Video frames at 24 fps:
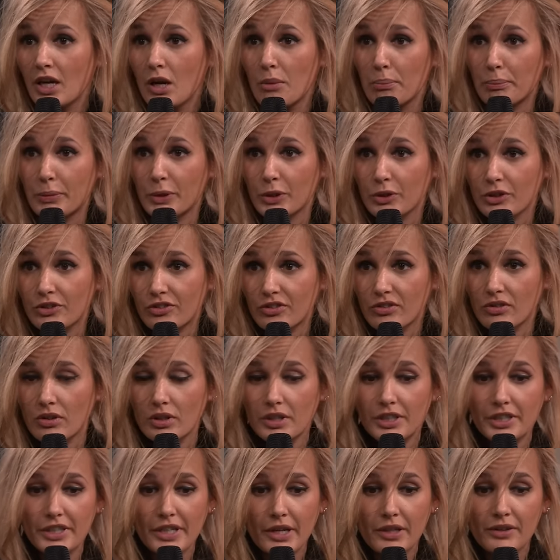
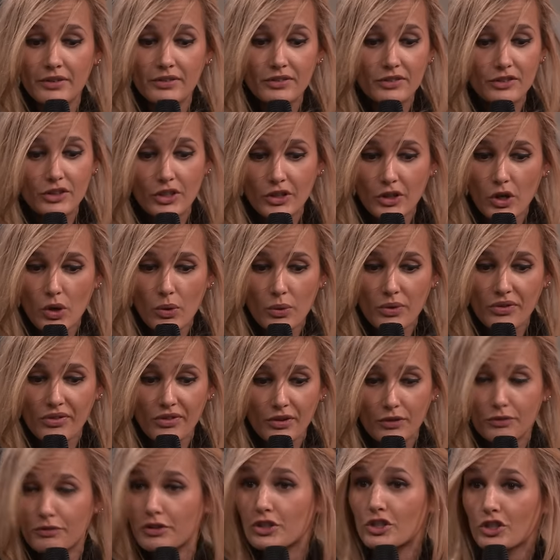personally and you know in their
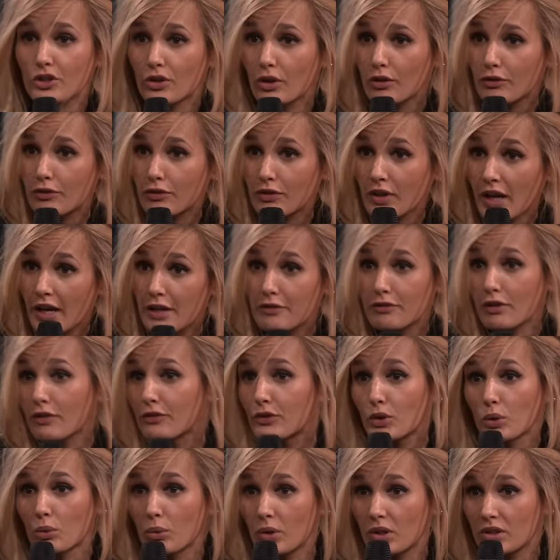vision of life of the
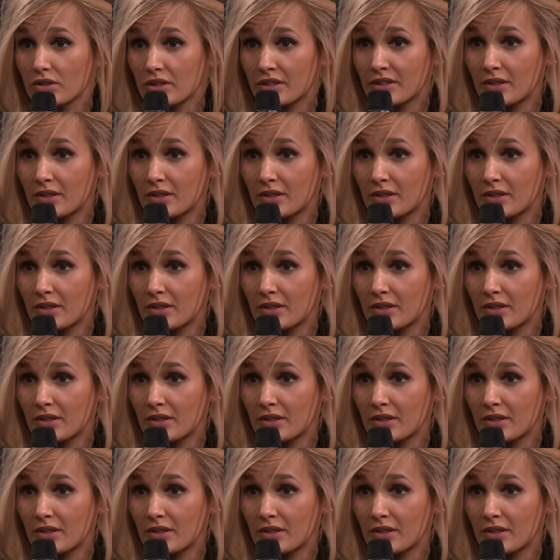world and